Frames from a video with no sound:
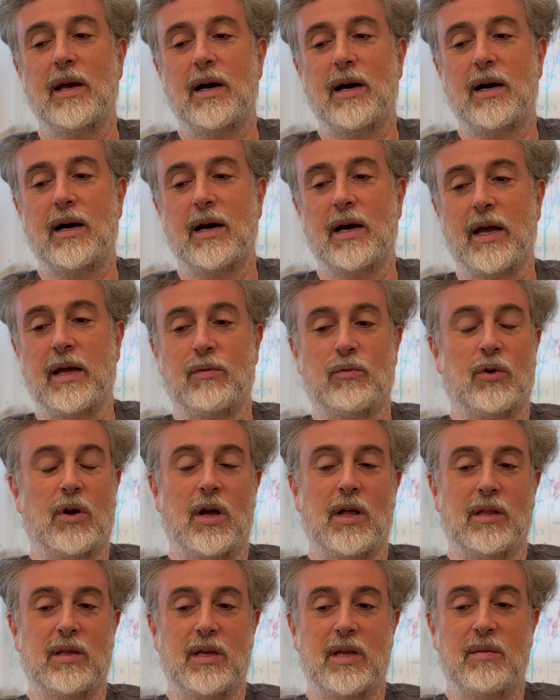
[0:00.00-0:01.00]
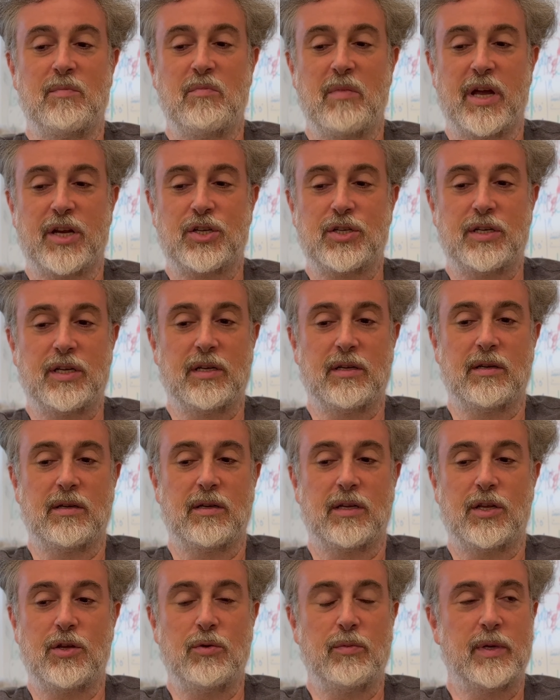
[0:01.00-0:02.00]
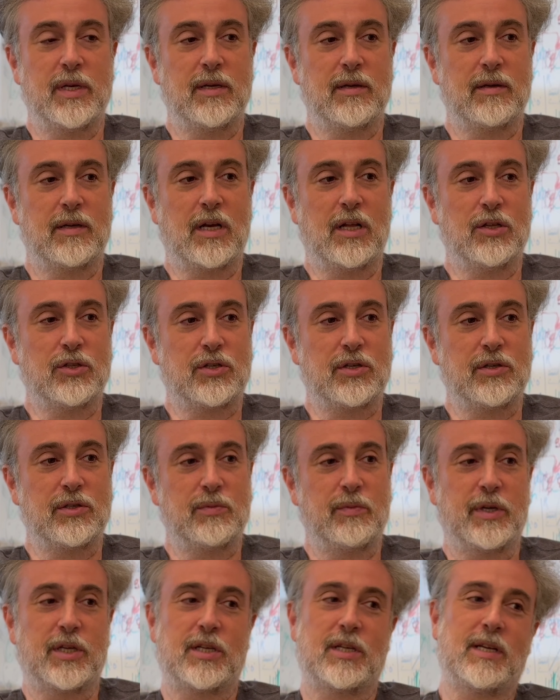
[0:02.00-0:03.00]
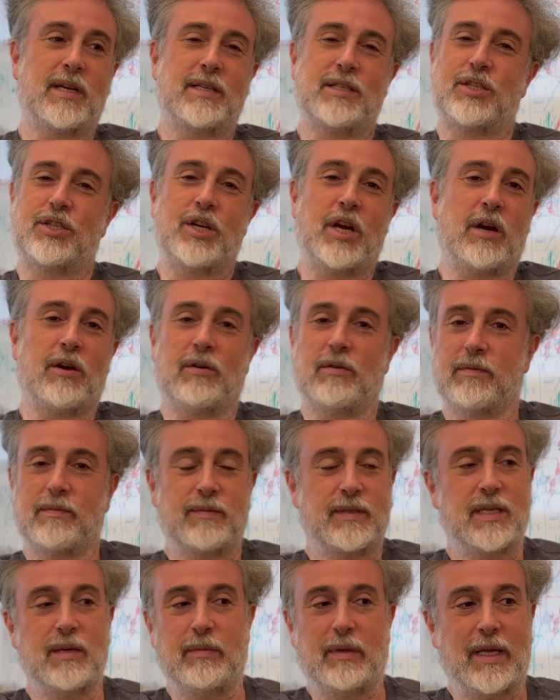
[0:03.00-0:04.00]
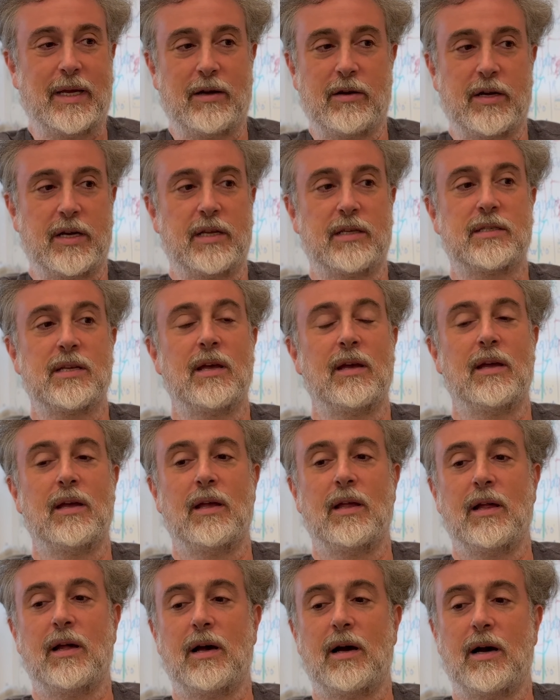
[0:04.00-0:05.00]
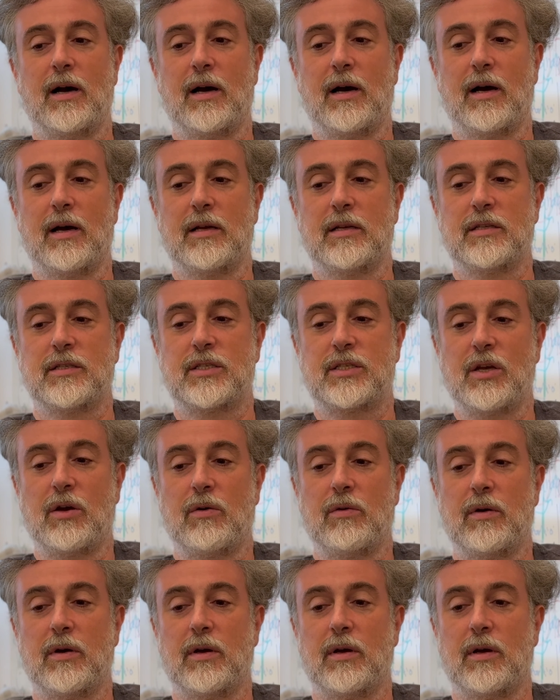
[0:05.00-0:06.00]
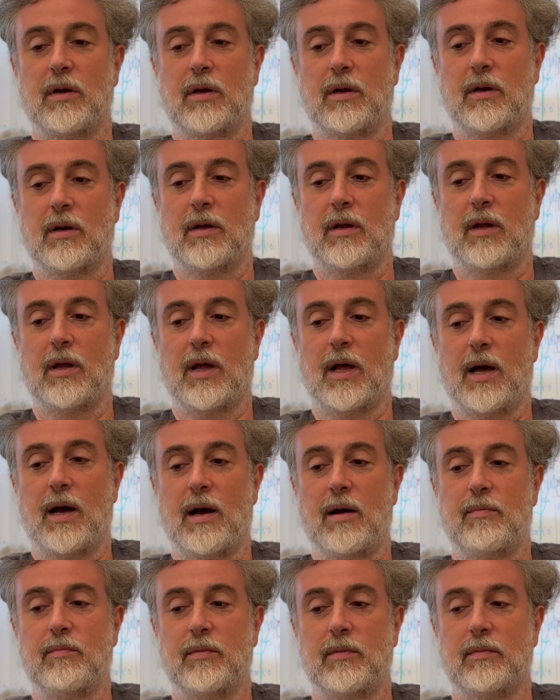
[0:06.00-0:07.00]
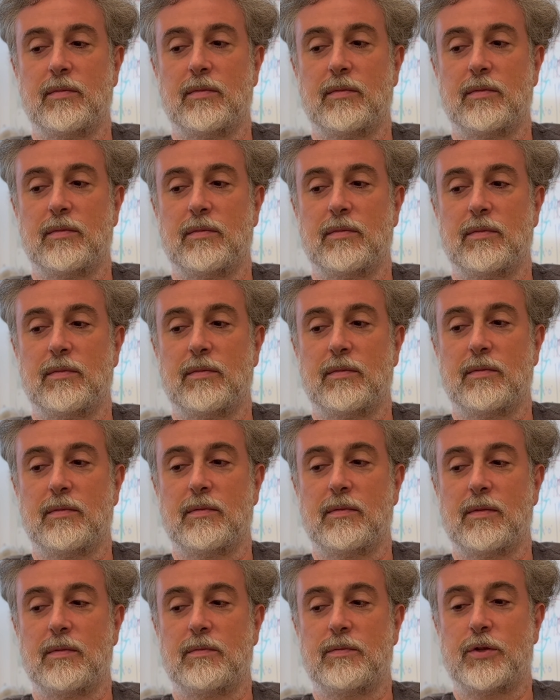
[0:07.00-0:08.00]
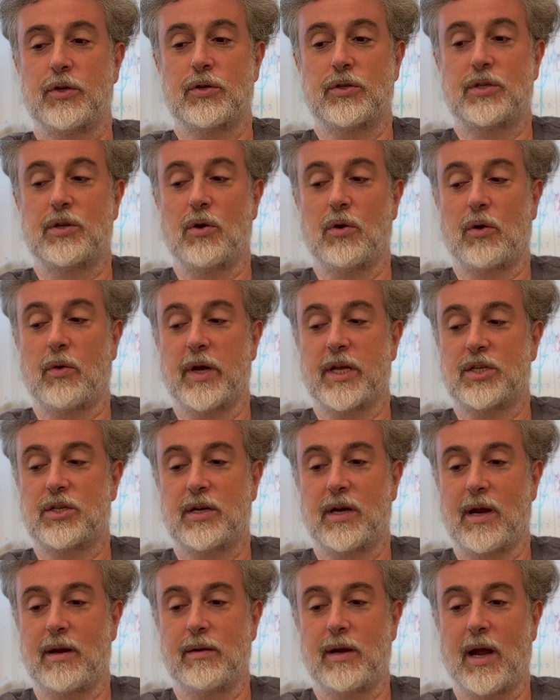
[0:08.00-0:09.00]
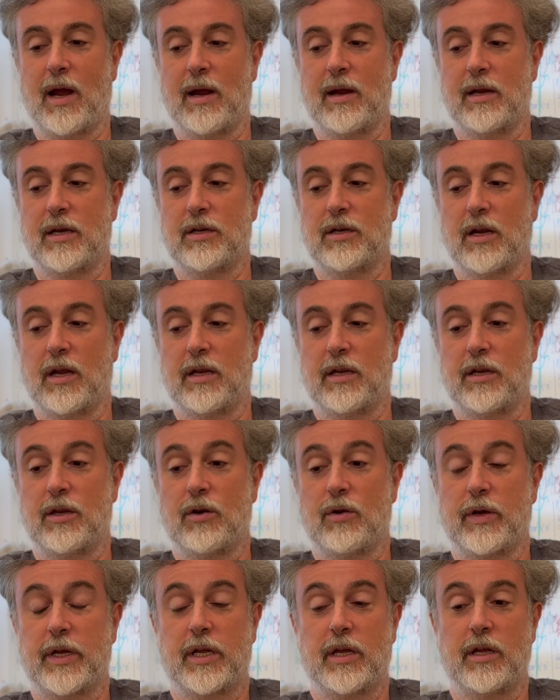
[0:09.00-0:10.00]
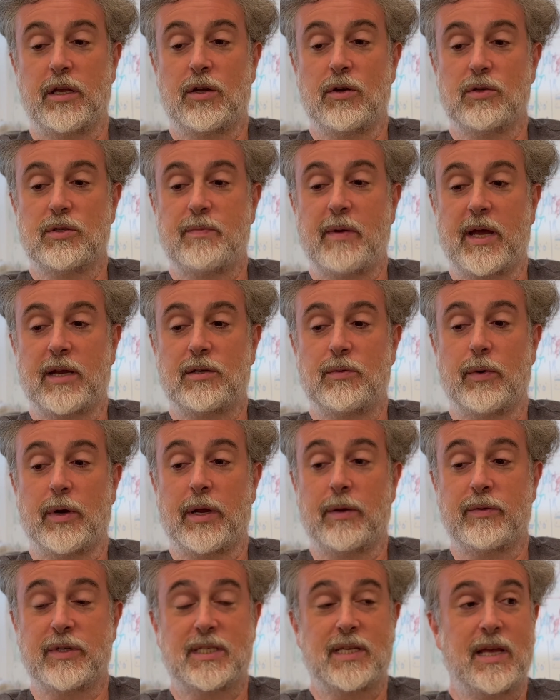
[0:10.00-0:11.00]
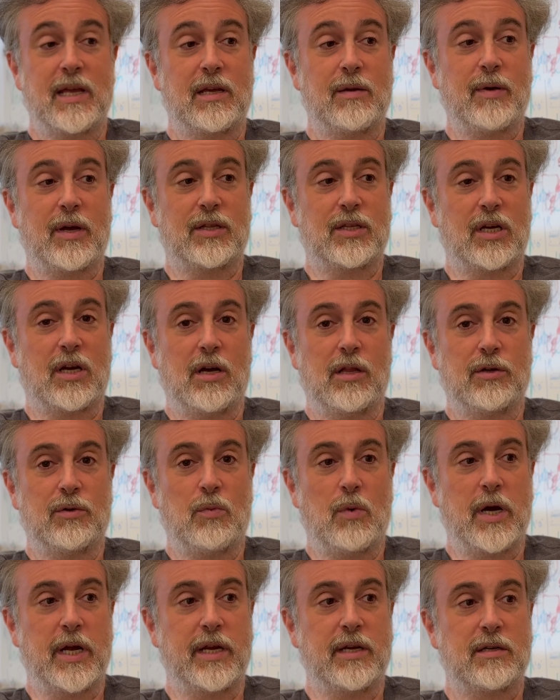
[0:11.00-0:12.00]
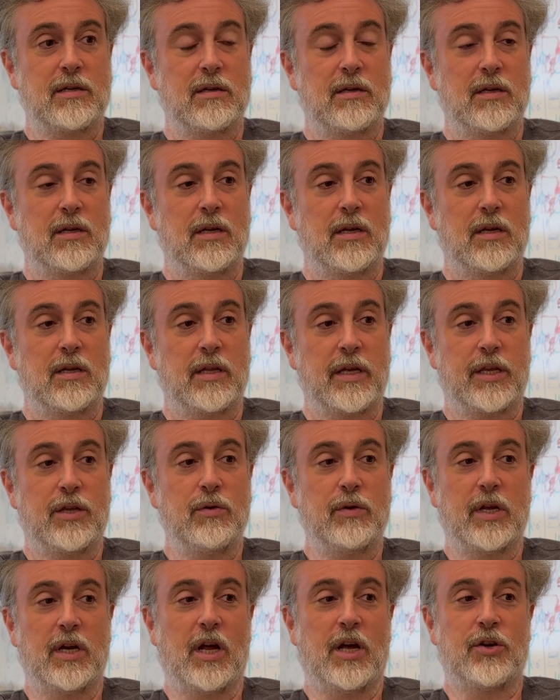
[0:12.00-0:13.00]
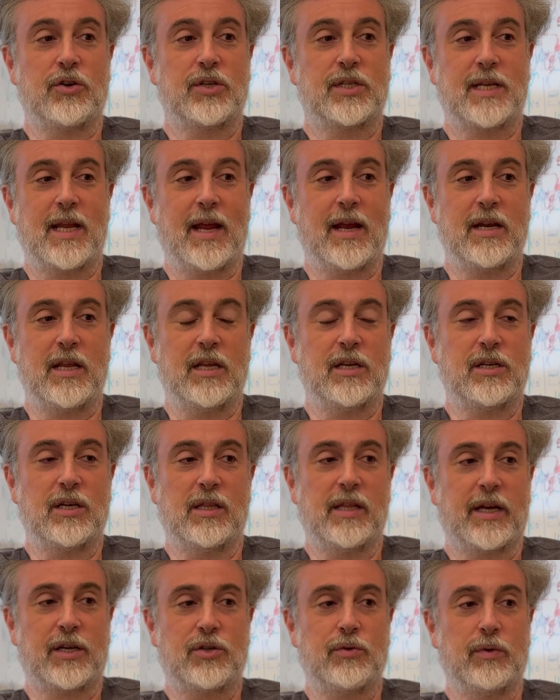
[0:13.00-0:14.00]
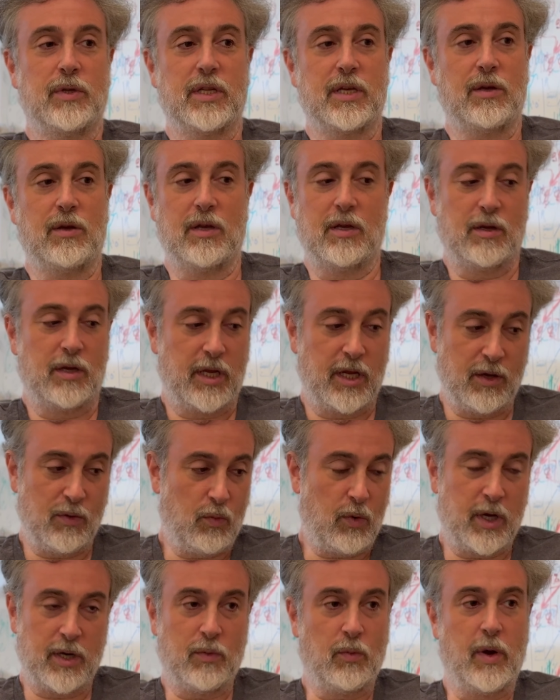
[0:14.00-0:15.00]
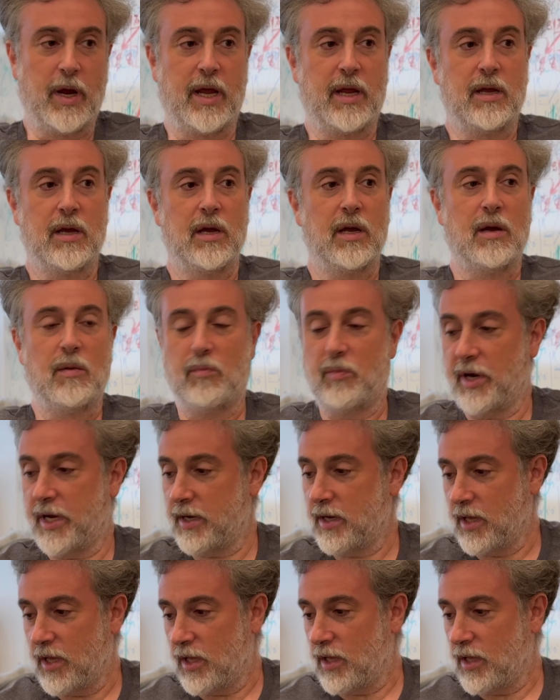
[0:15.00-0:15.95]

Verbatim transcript: Uh, and we're all enmeshed in human cultures which share similarities. Uh, so um, there's no question. I, I you know, it, it, goes back to what I was saying about the color white. Like you can understand intellectually in one way, but